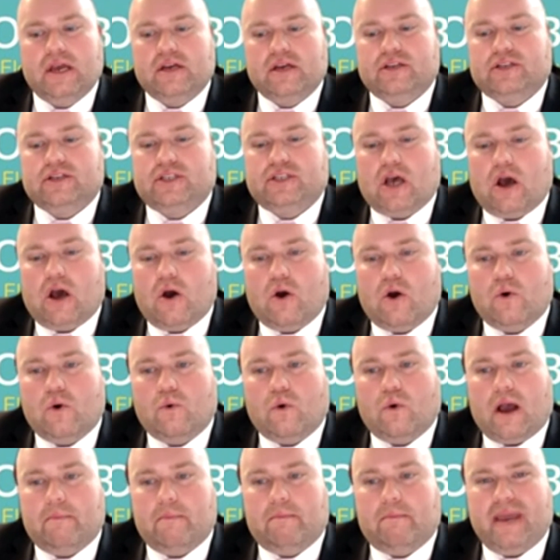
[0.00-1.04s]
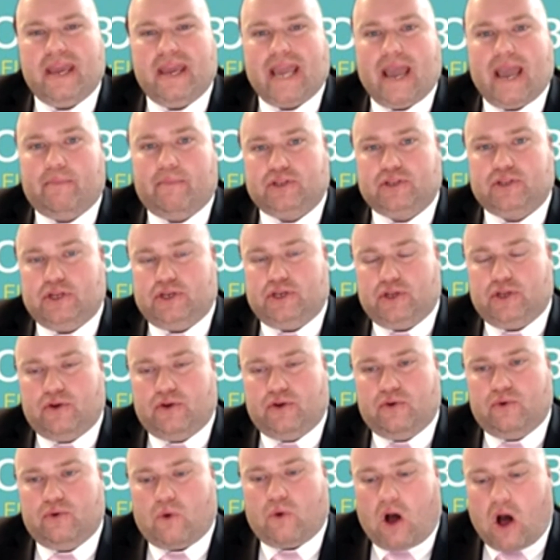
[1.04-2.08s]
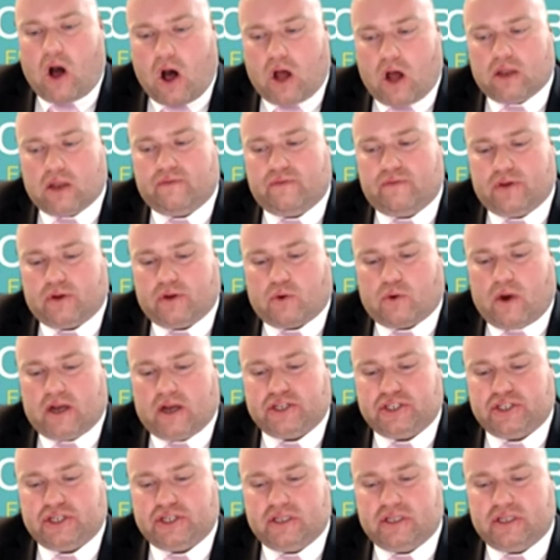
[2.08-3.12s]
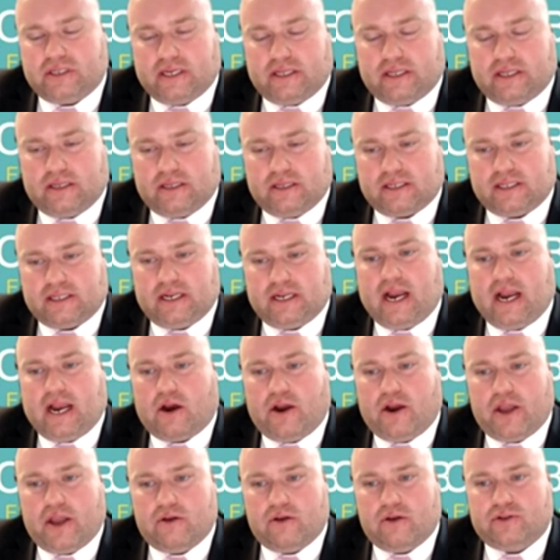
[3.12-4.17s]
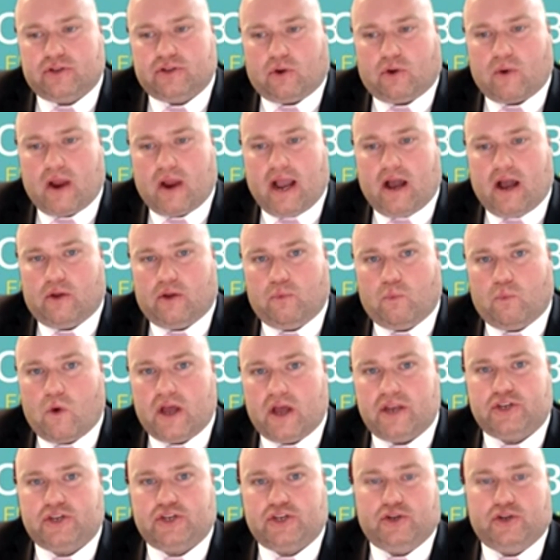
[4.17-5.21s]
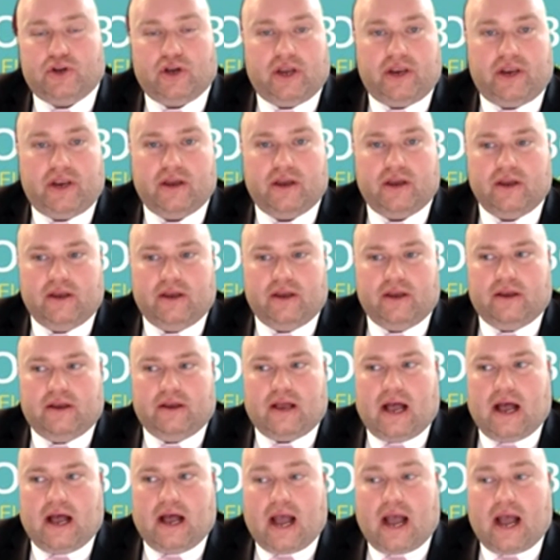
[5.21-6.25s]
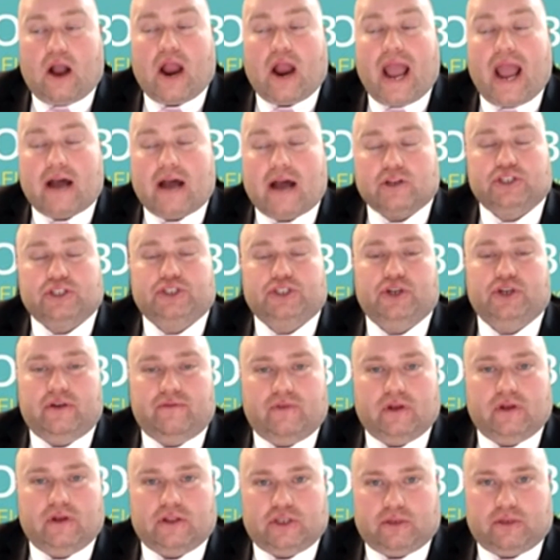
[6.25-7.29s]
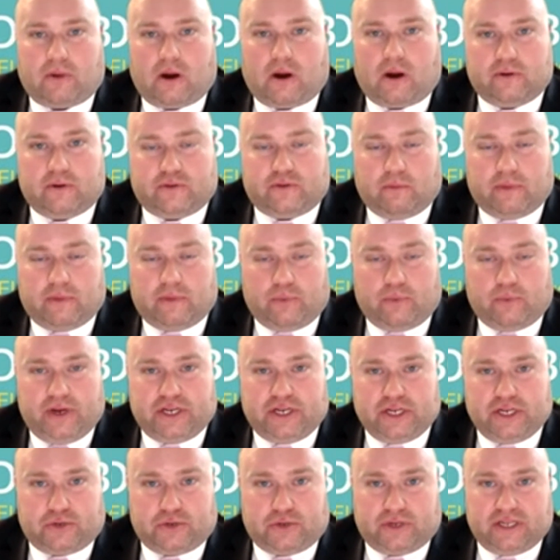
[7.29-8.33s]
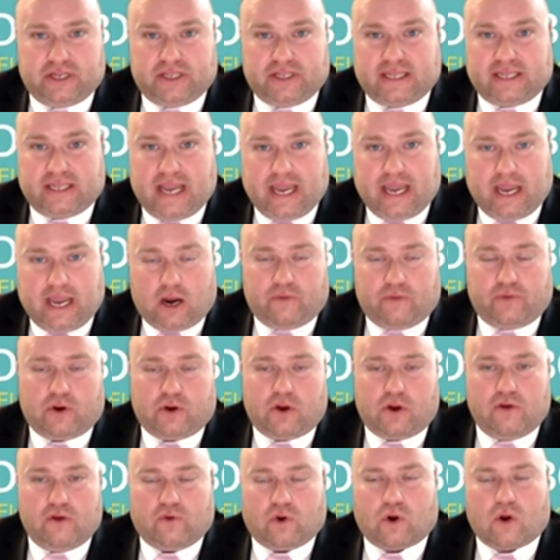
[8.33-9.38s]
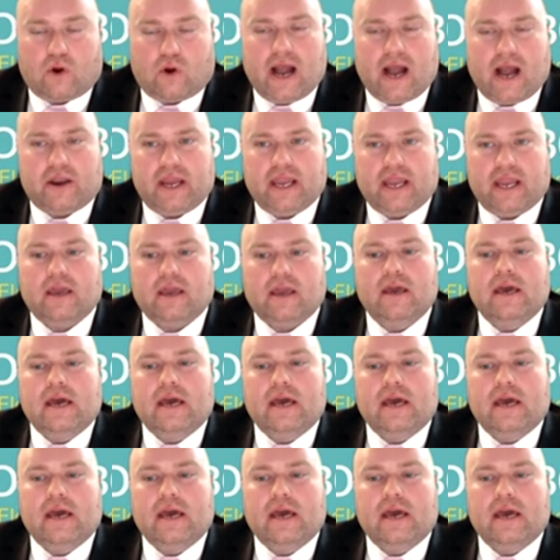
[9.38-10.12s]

So being able to do all of the questions and the scenarios around what should or how should Village of Barbersville be redistricted to take care of their overcrowding